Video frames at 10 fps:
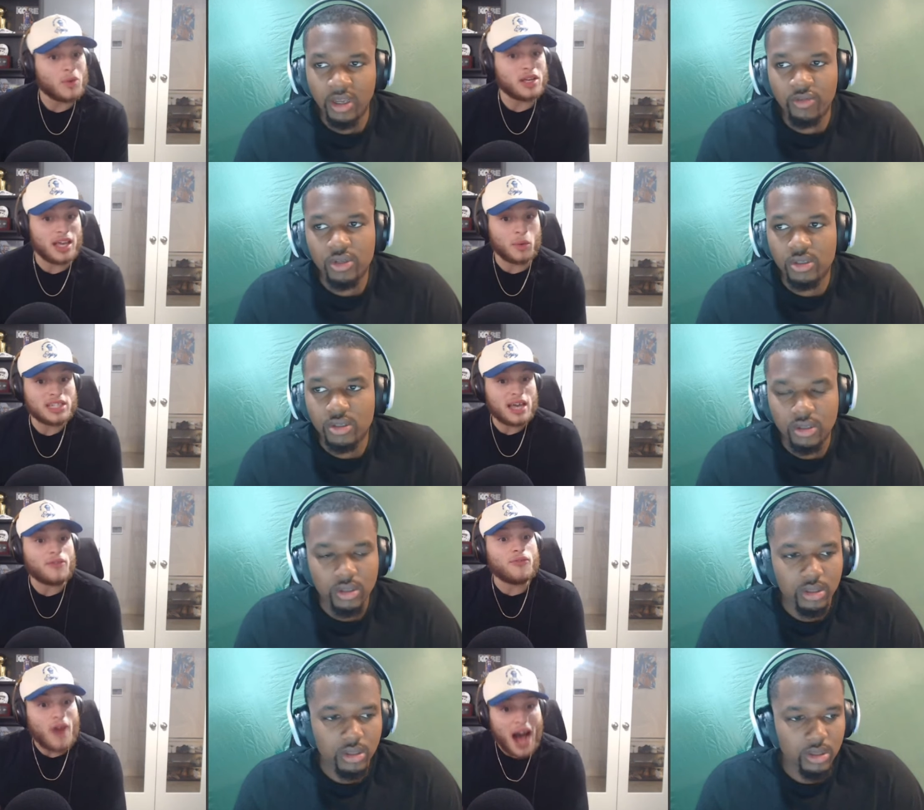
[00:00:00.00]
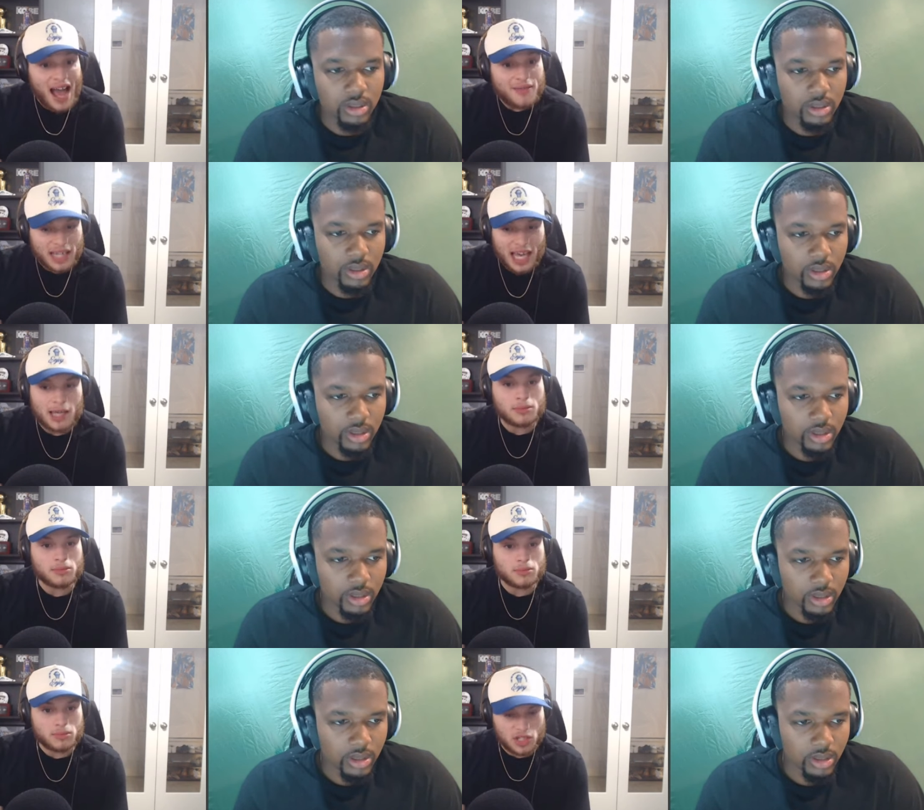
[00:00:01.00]
Speaker 1: Davis. It was, it was a five
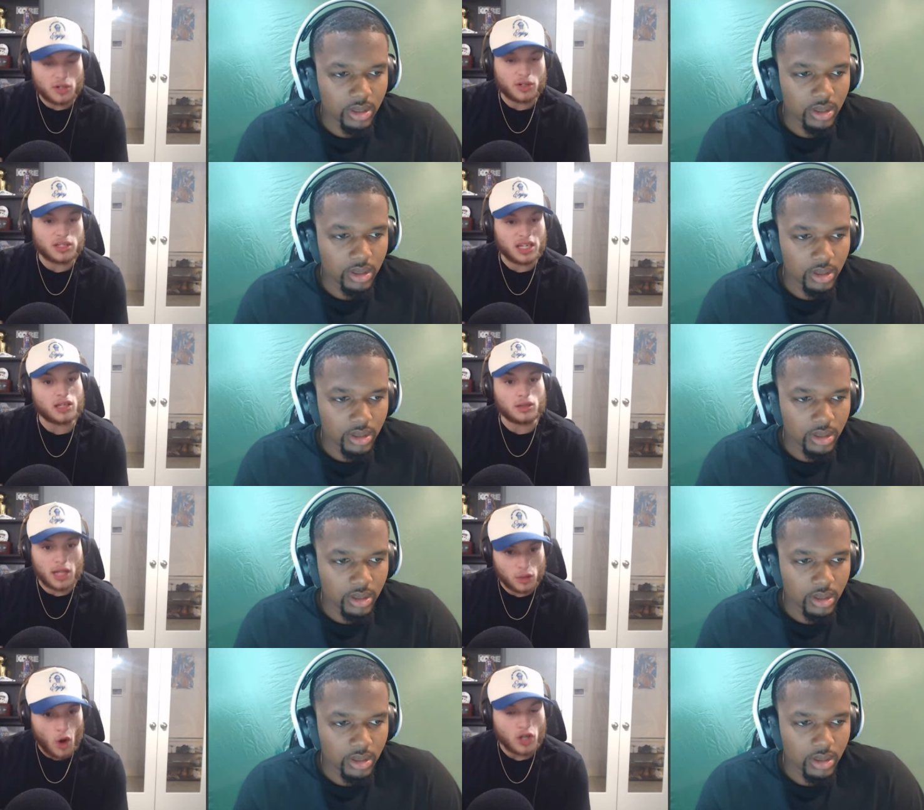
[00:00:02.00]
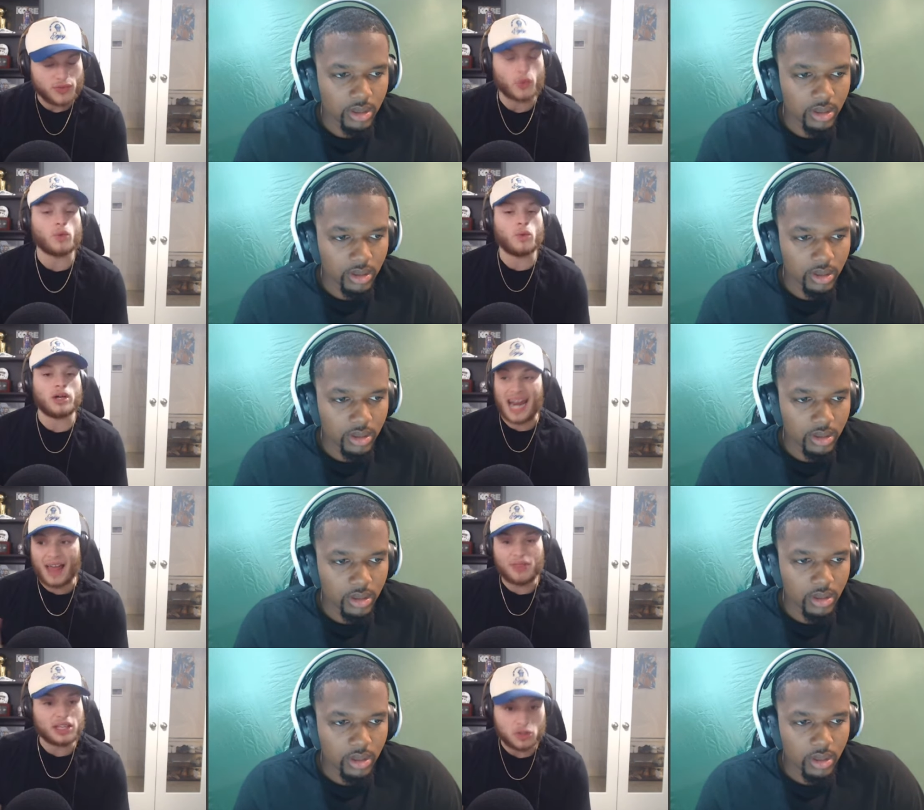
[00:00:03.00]
game series, and he they lost four to one, and
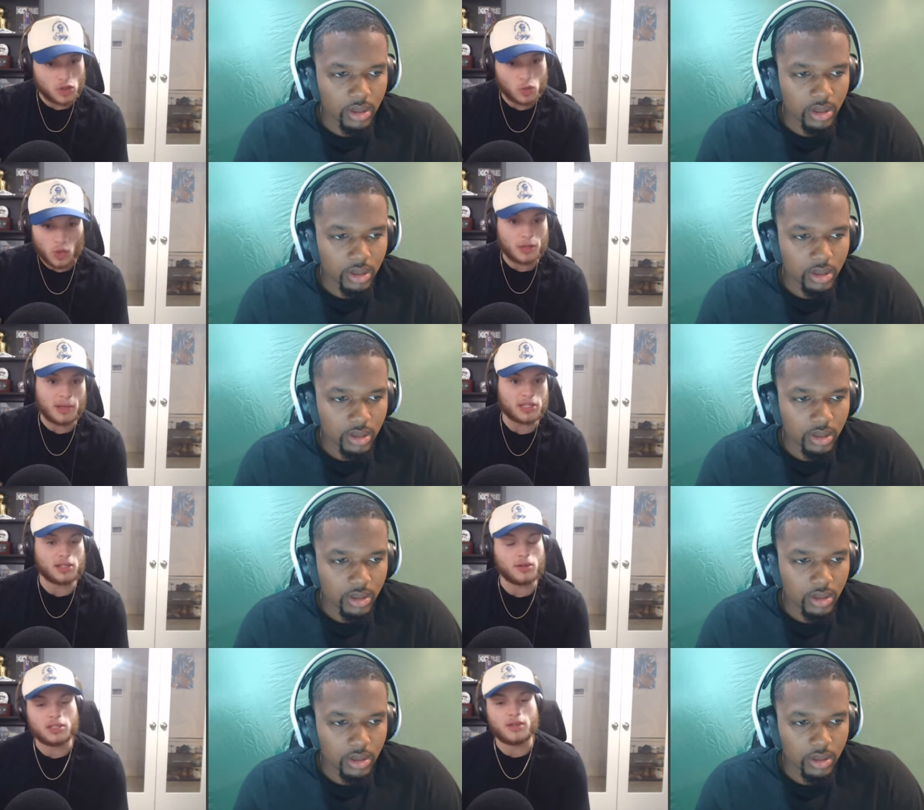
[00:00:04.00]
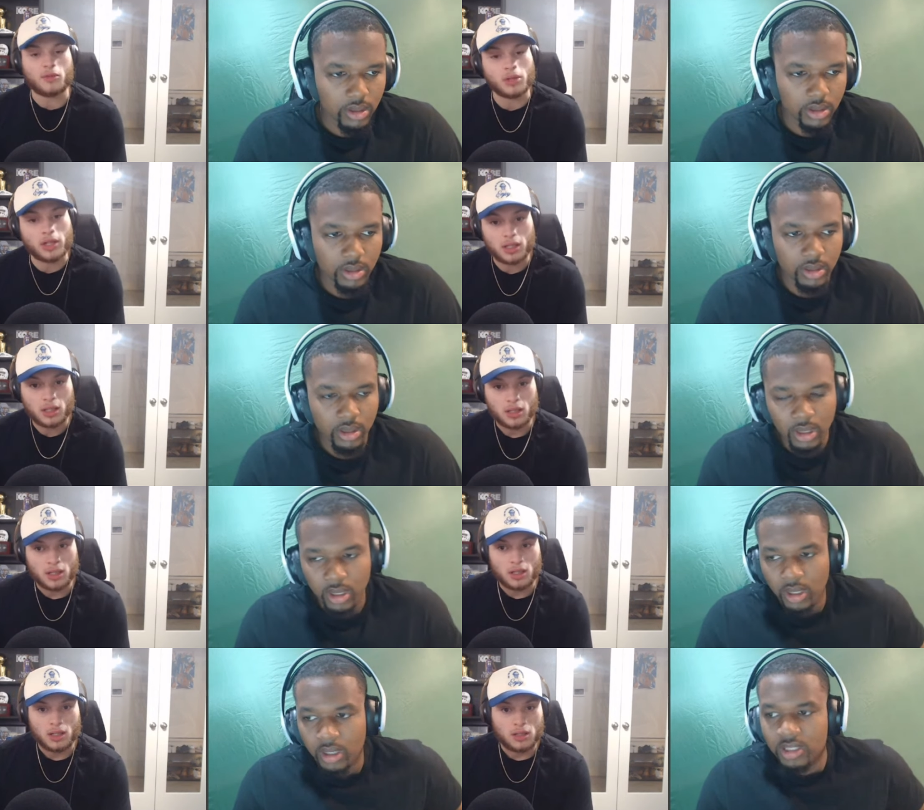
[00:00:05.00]
I think this was one of the best series he's ever played.
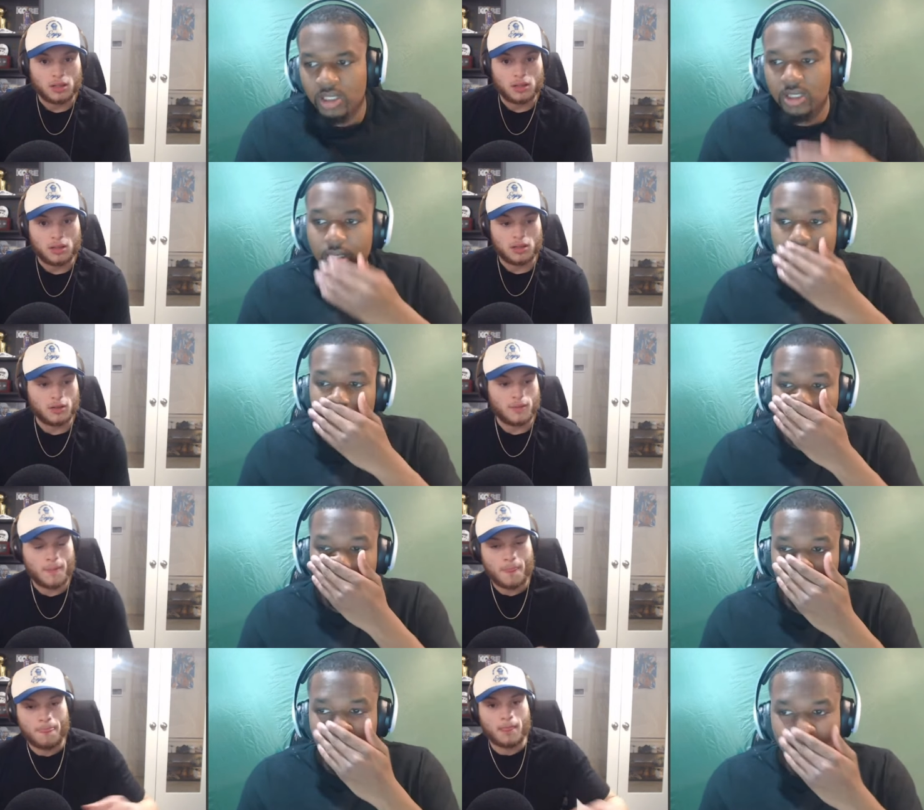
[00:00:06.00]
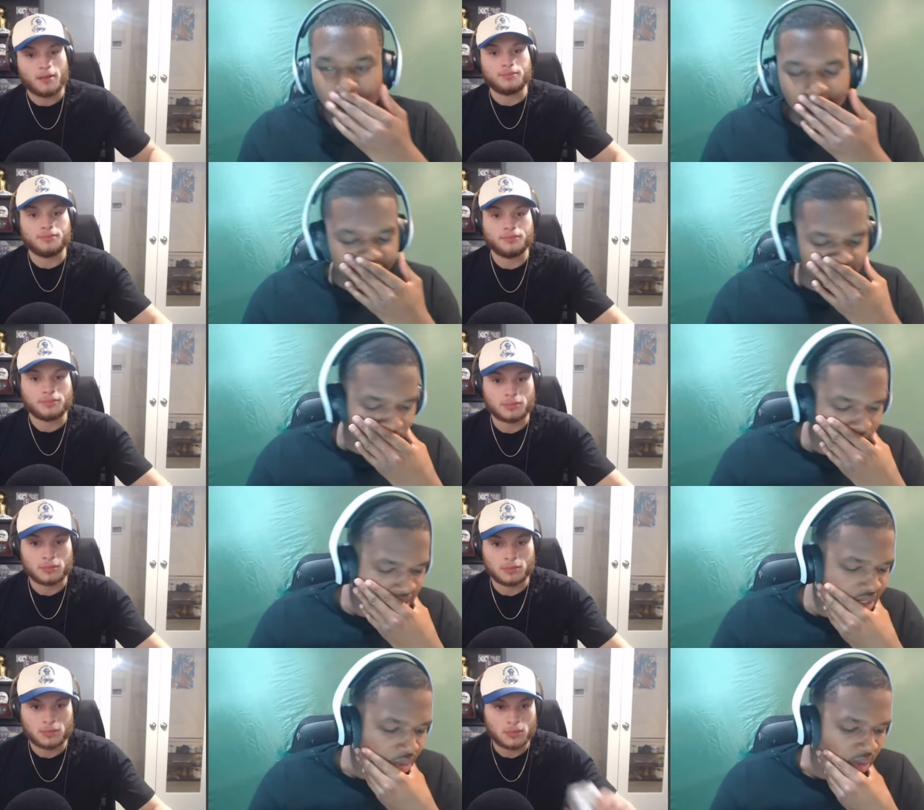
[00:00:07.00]
Speaker 2: See, th- th- to me, that's the
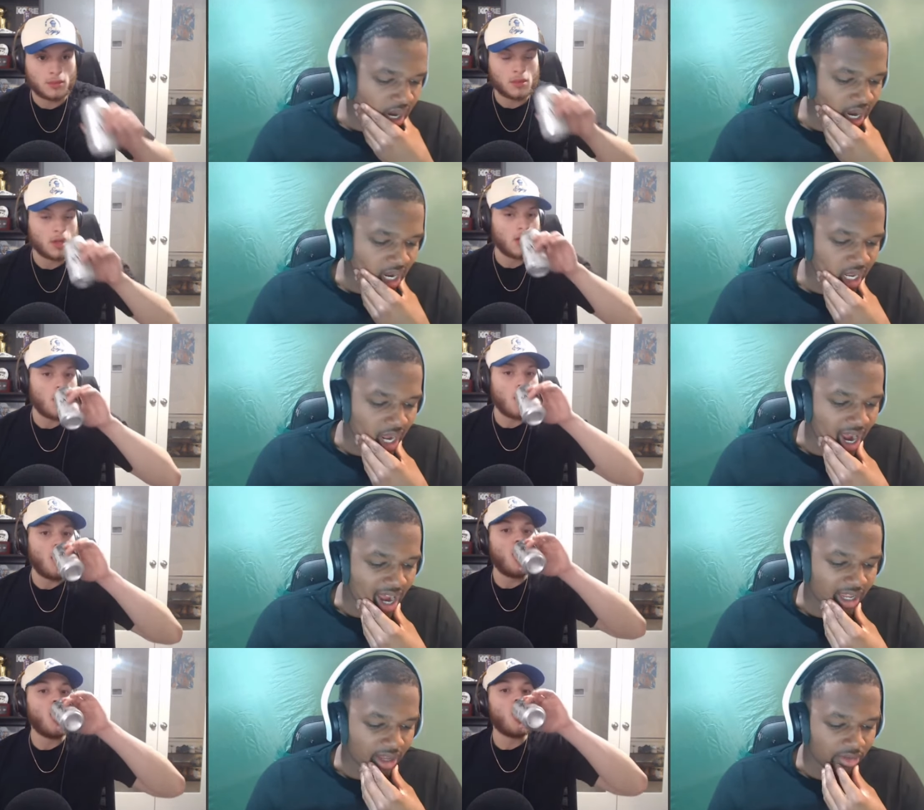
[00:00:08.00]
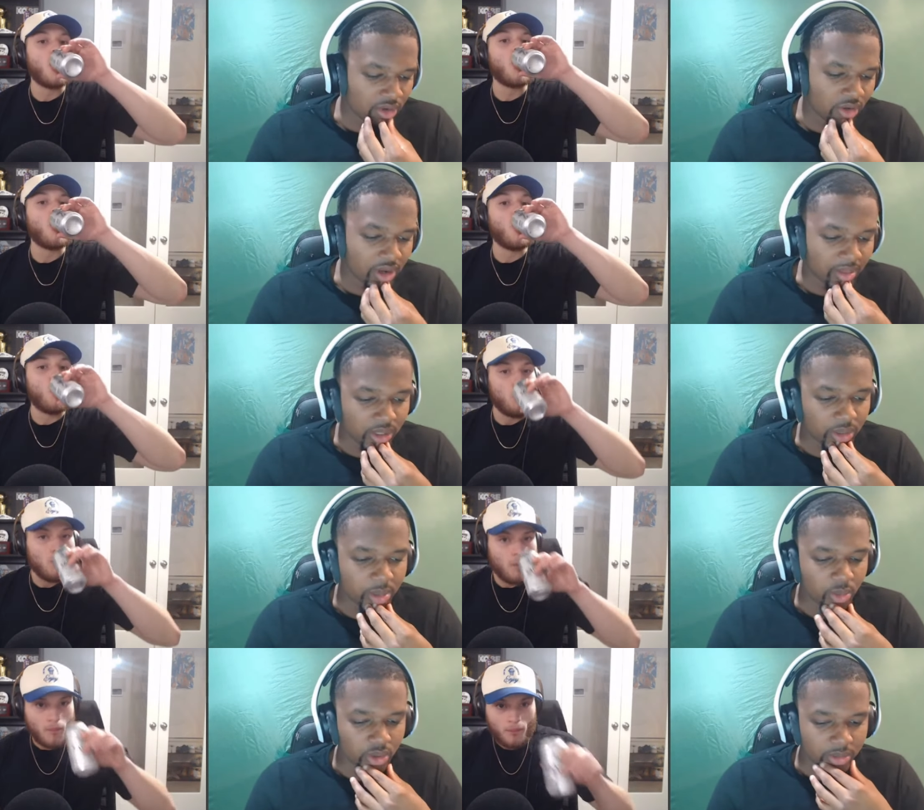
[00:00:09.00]
reason why I give Darvin Ham a little
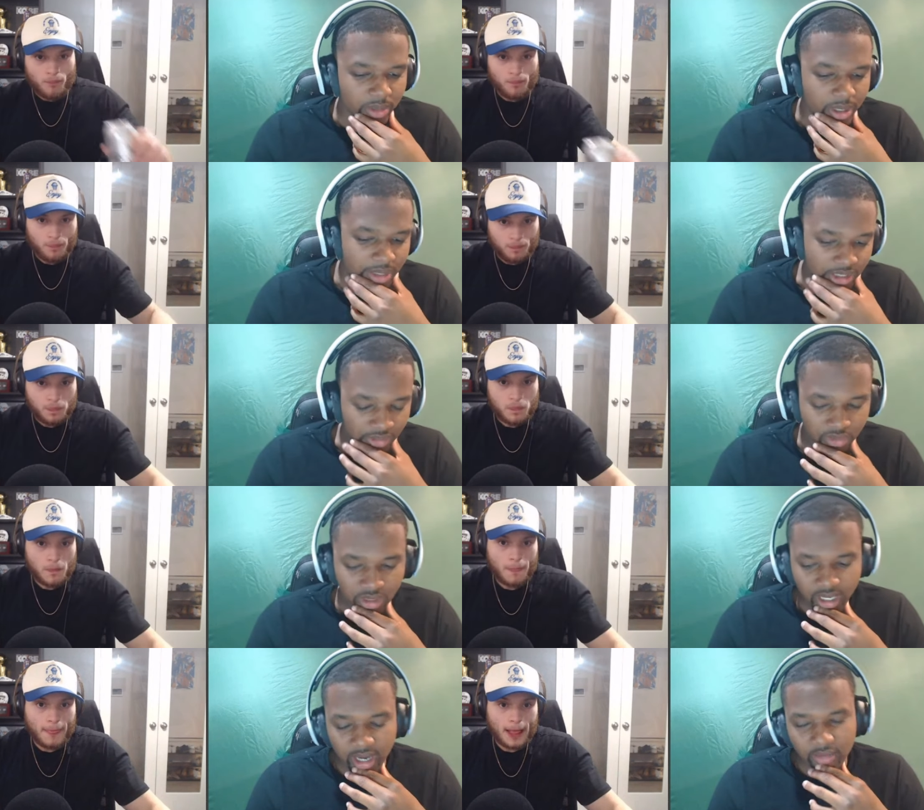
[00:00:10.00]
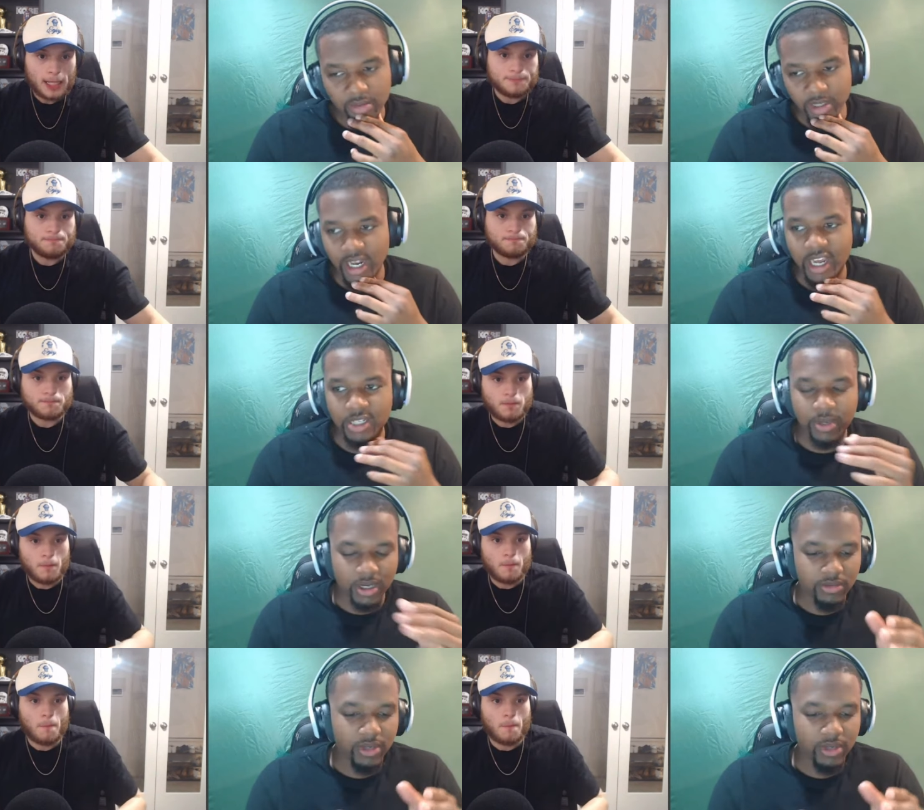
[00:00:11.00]
bit more of the blame because if you look at it from this aspect of